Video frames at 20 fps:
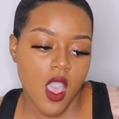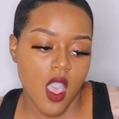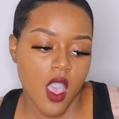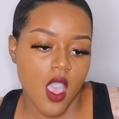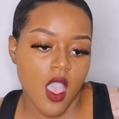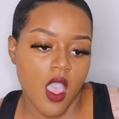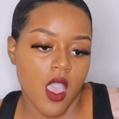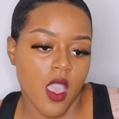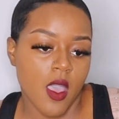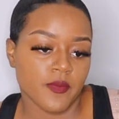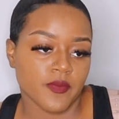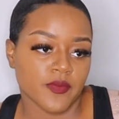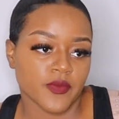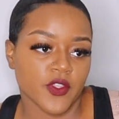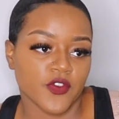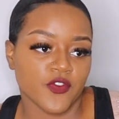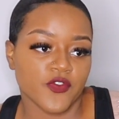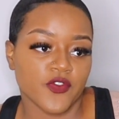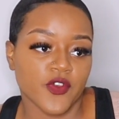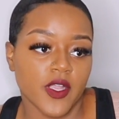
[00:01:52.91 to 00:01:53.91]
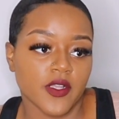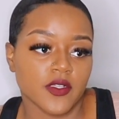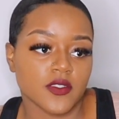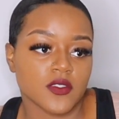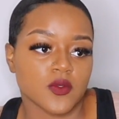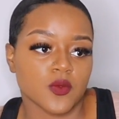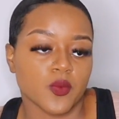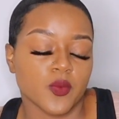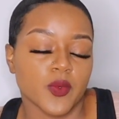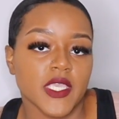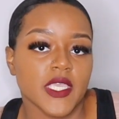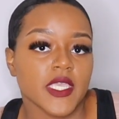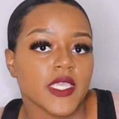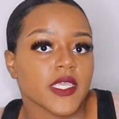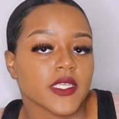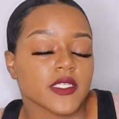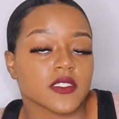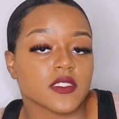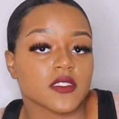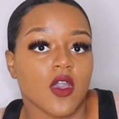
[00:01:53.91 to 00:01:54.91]
The first
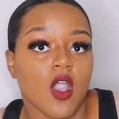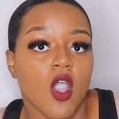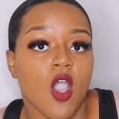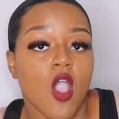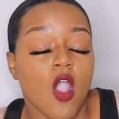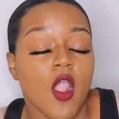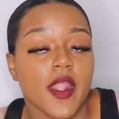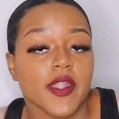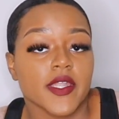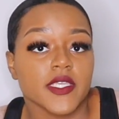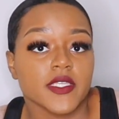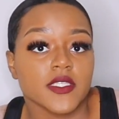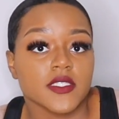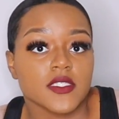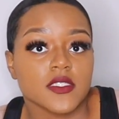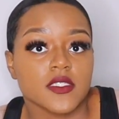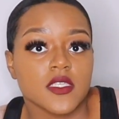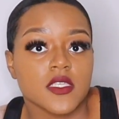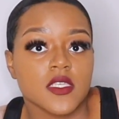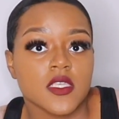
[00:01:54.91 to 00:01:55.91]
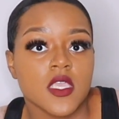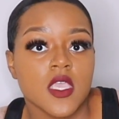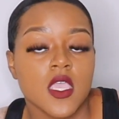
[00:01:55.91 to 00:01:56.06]
week is the hardest